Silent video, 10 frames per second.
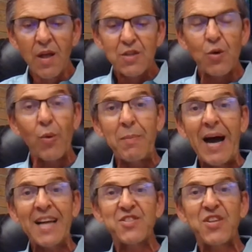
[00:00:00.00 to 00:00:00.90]
So we
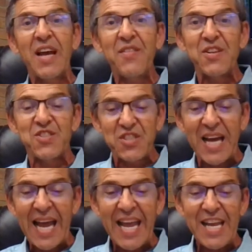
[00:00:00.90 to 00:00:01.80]
might say the
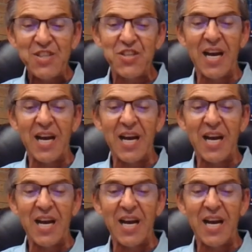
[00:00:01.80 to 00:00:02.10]
stage